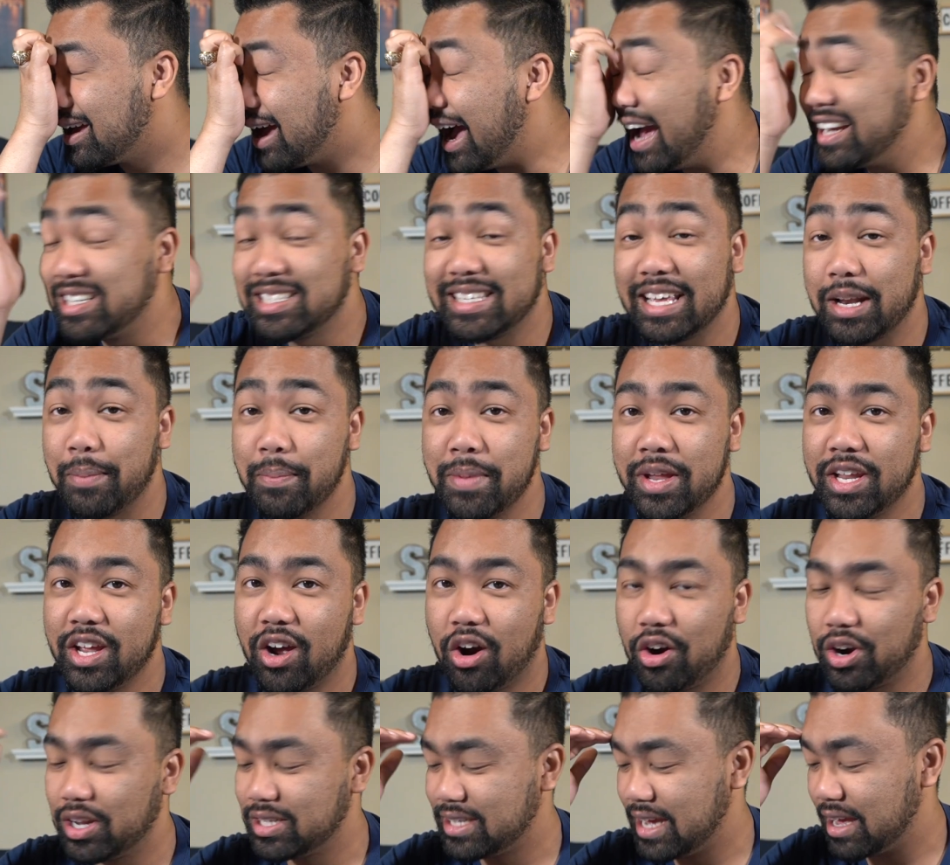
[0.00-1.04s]
had a mini
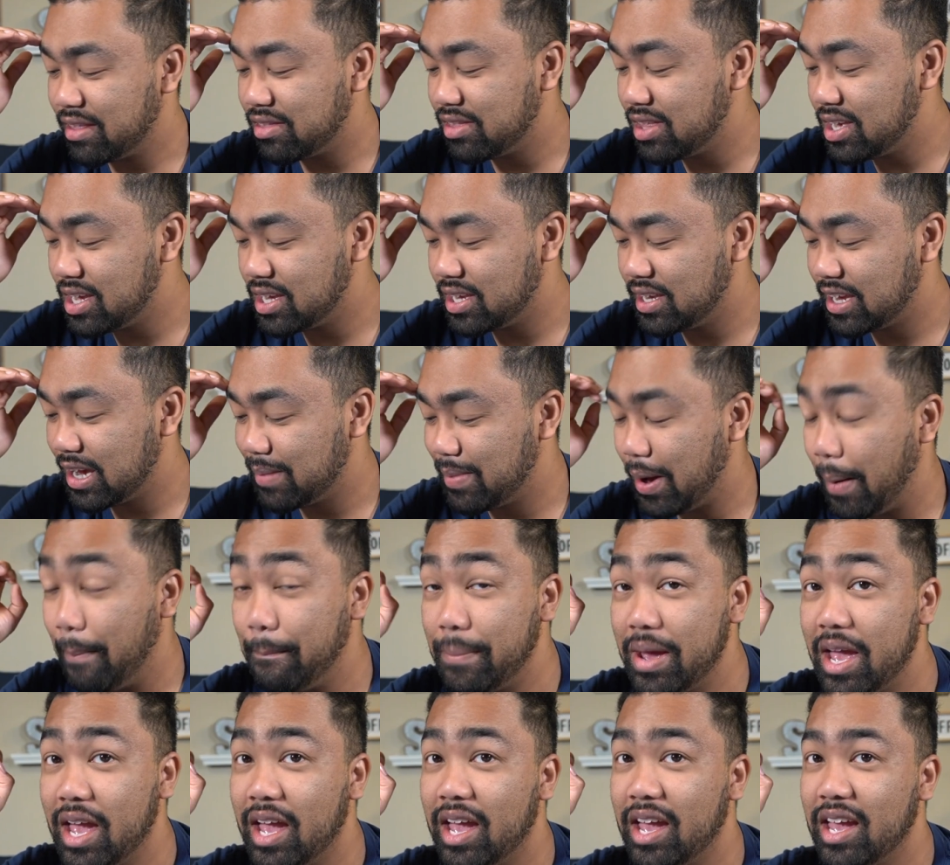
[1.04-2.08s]
heart attack thinking about
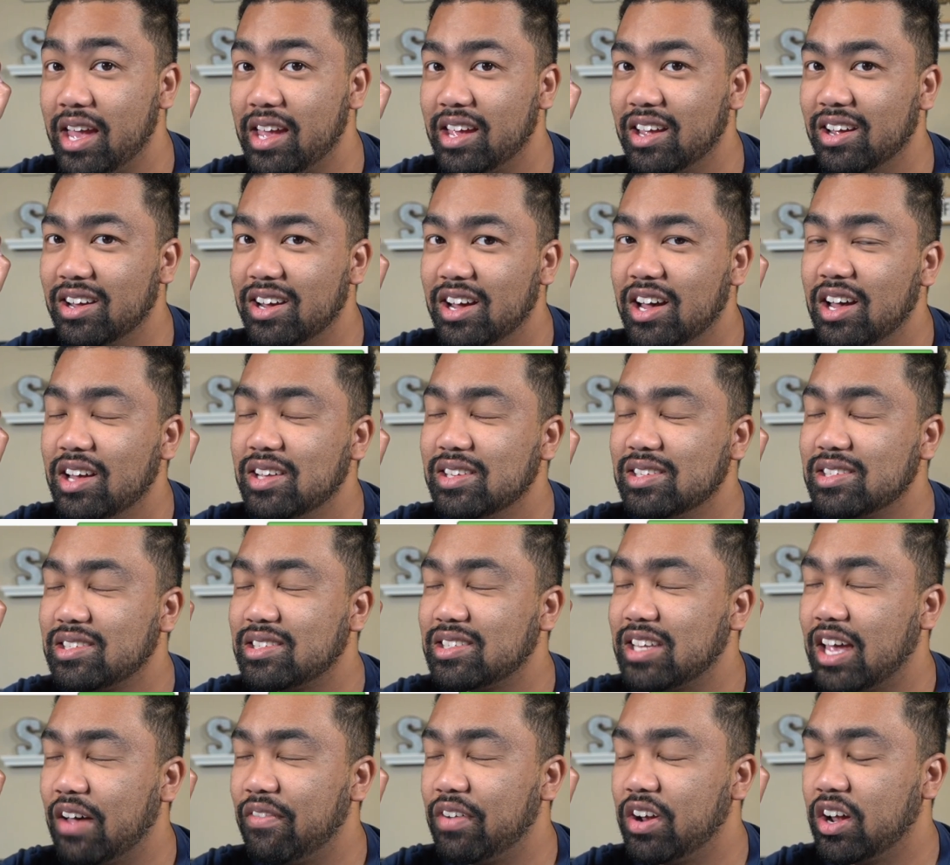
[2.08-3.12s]
paying
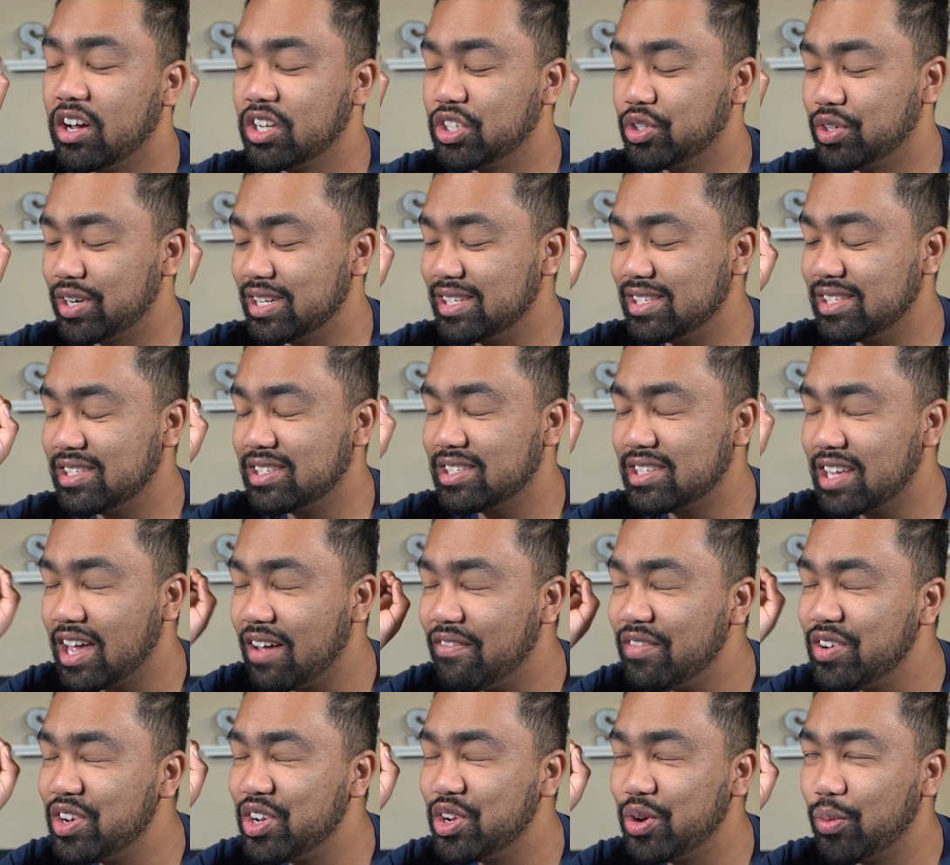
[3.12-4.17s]

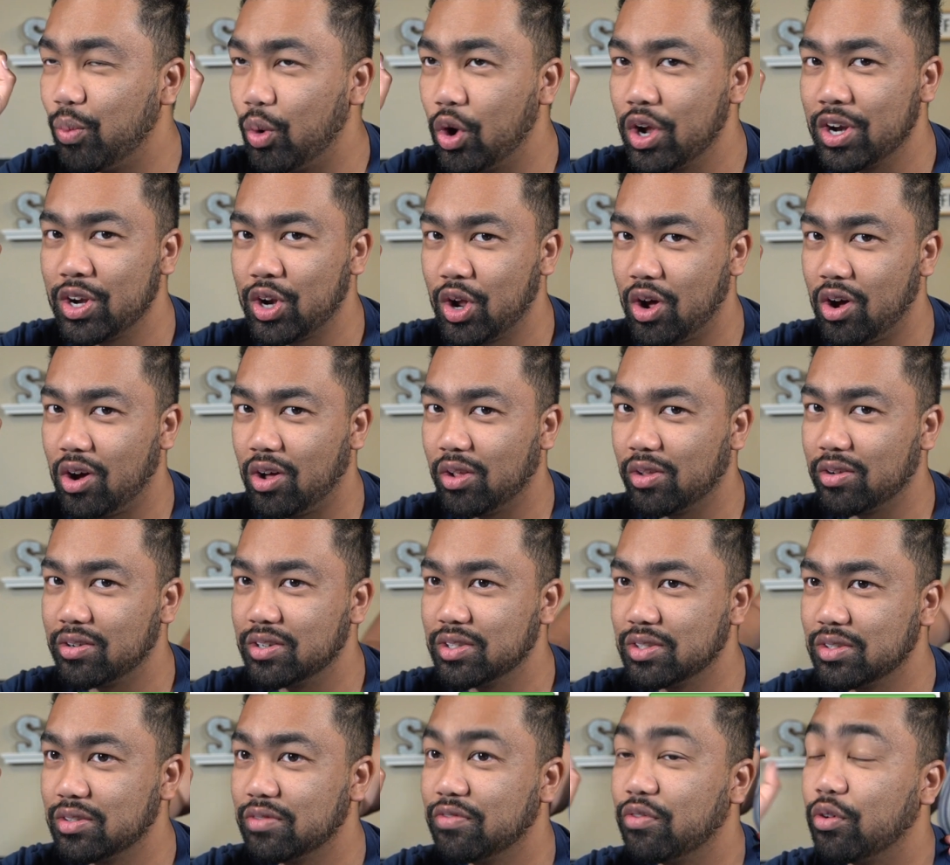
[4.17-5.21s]

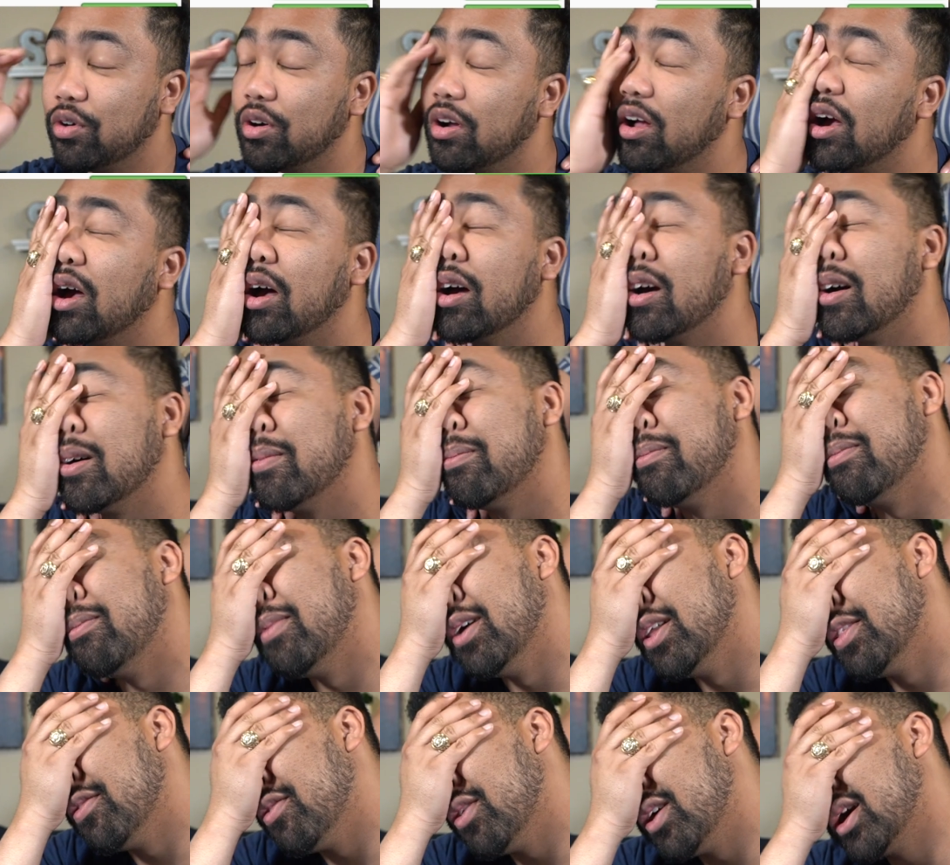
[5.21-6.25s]
$771 for a
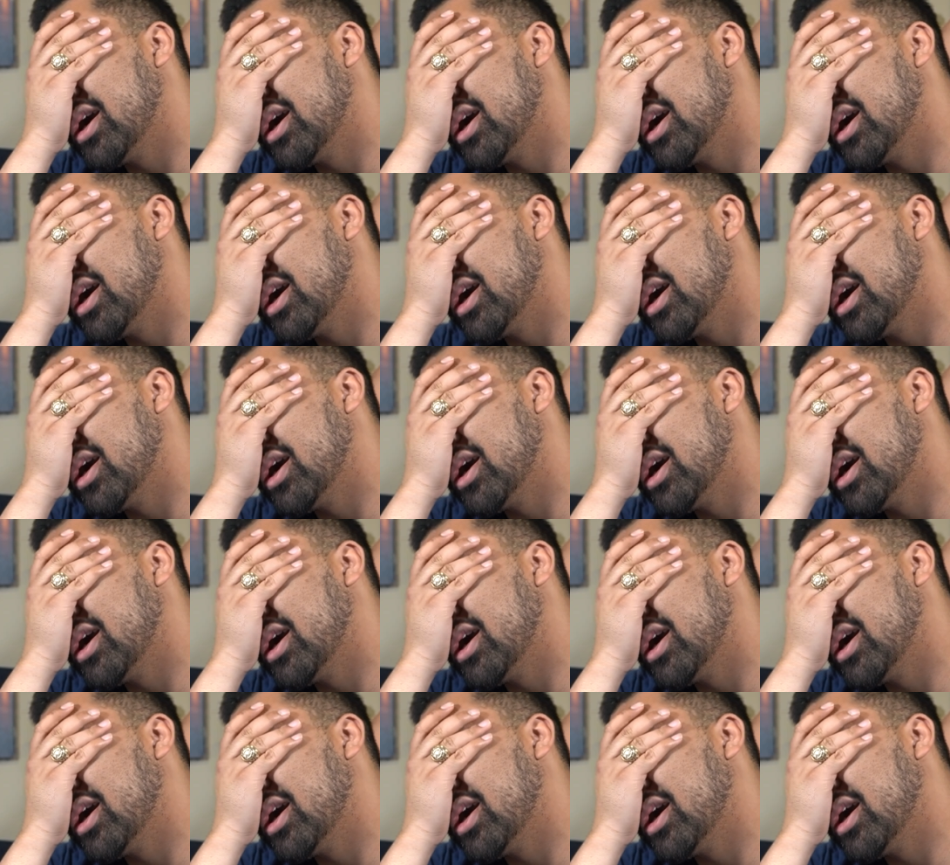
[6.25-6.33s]
month for a